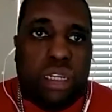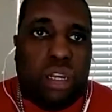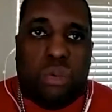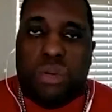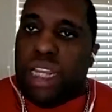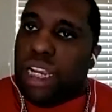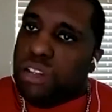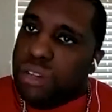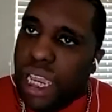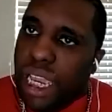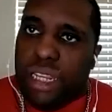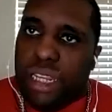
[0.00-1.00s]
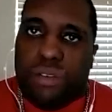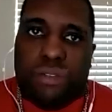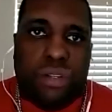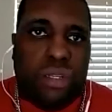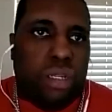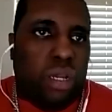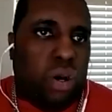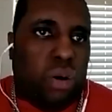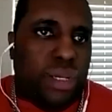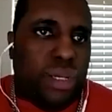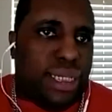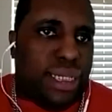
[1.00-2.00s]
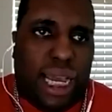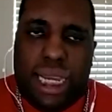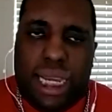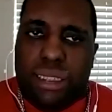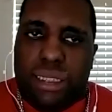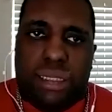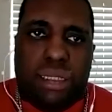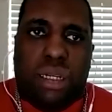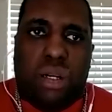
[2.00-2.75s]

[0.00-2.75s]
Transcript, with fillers: or we're not creative, or we're not,